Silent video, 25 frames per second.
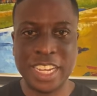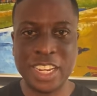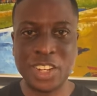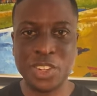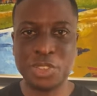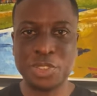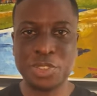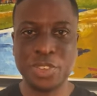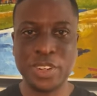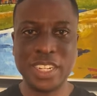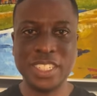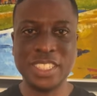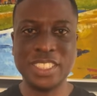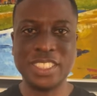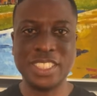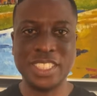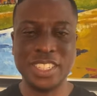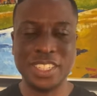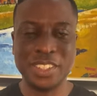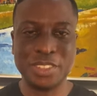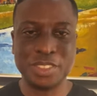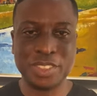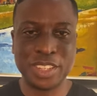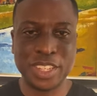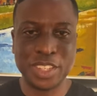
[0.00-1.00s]
Hello
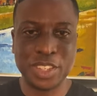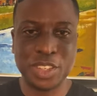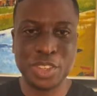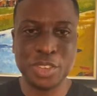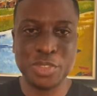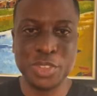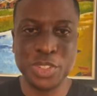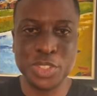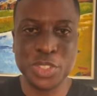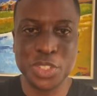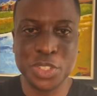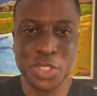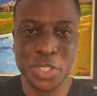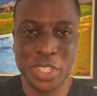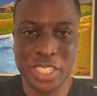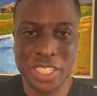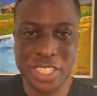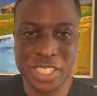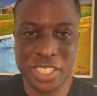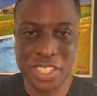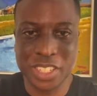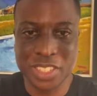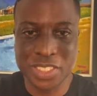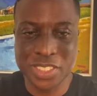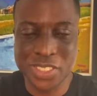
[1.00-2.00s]
friends, thank you for
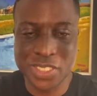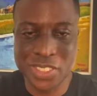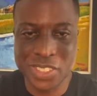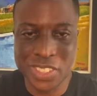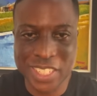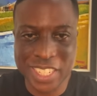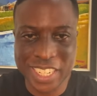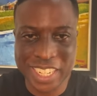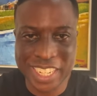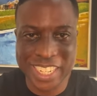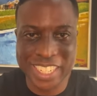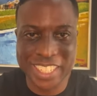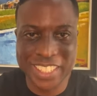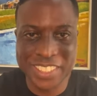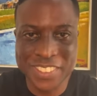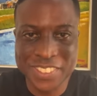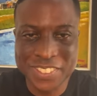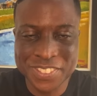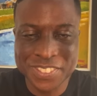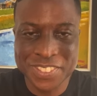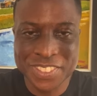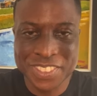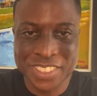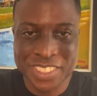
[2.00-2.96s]
joining us today.